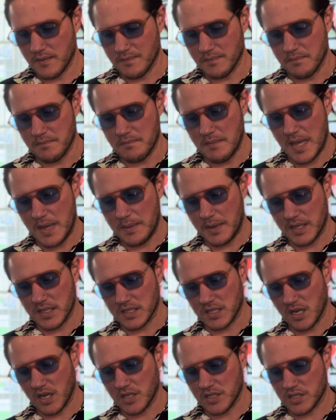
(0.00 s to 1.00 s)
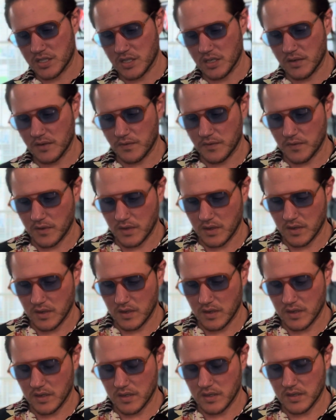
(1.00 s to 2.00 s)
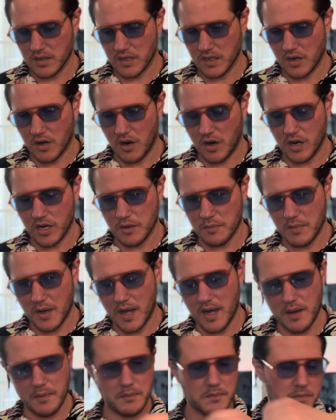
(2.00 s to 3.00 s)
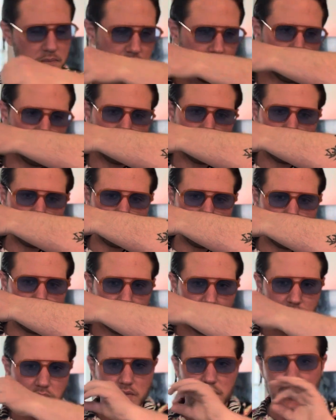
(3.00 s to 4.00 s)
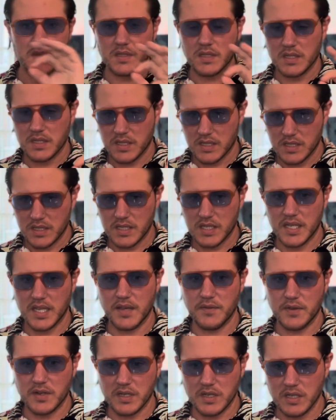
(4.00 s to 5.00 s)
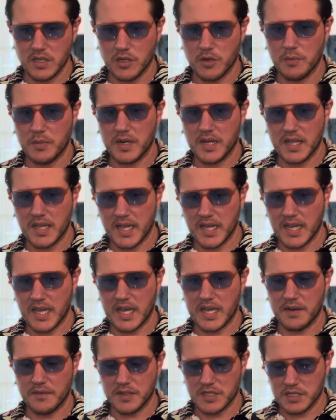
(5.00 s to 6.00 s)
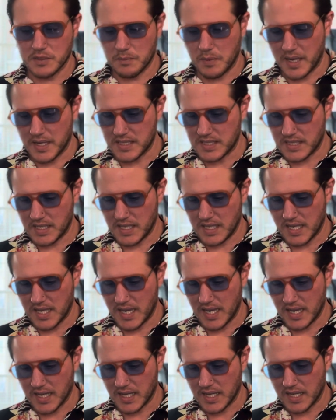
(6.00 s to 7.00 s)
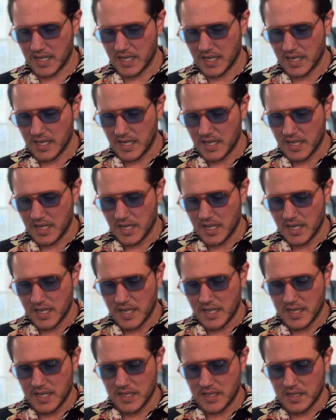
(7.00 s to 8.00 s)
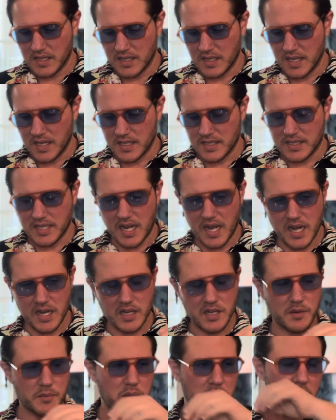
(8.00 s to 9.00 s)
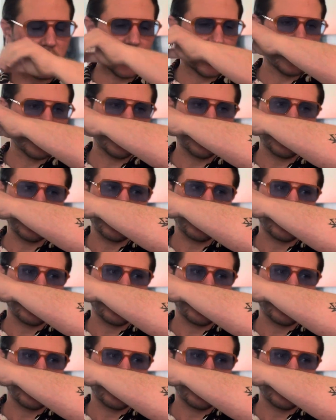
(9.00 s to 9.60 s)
maybe a touch of the cardamom to give it a little bit of that kind of a spicy kick. Tonka bean,